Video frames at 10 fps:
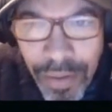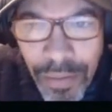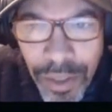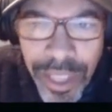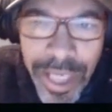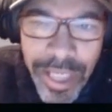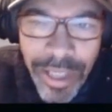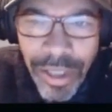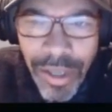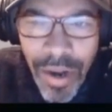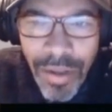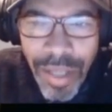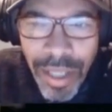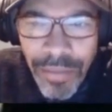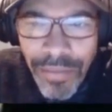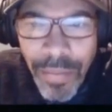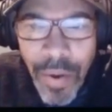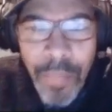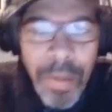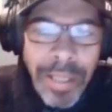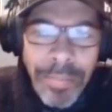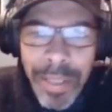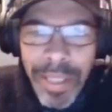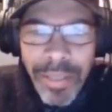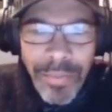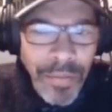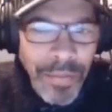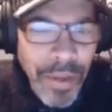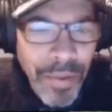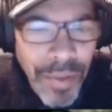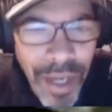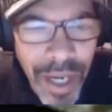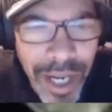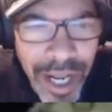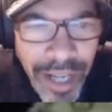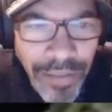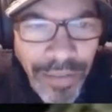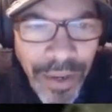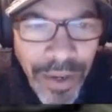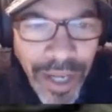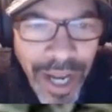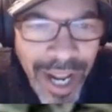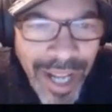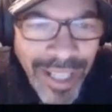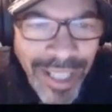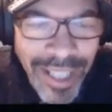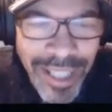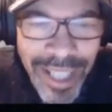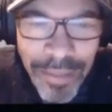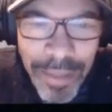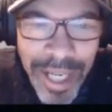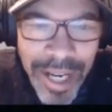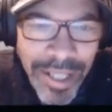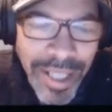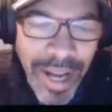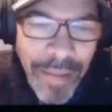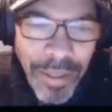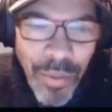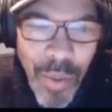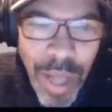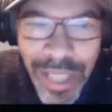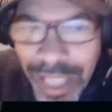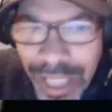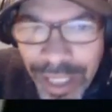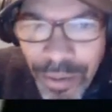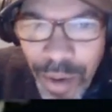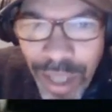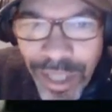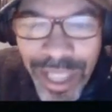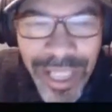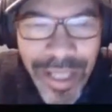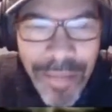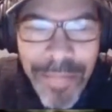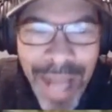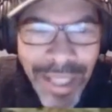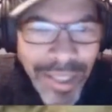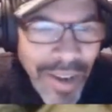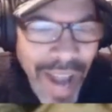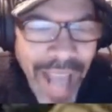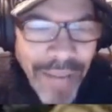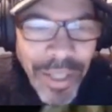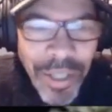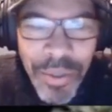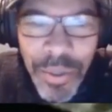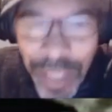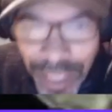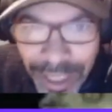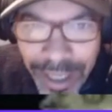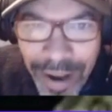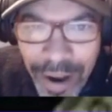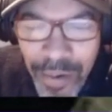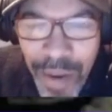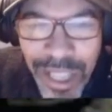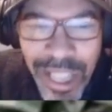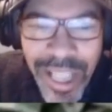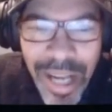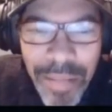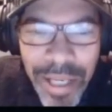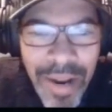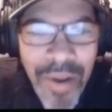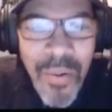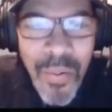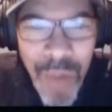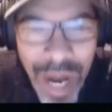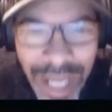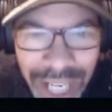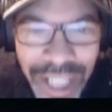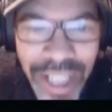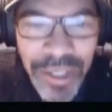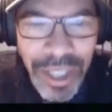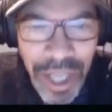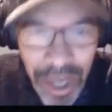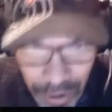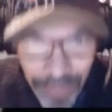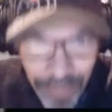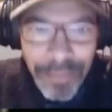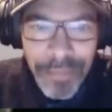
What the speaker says: Once again, this is Carl Douglas from Homebased Business Review, interviewing this gentleman here. His name is Wesley. Wesley is a master at recruiting. Wesley, tell me, what did you do?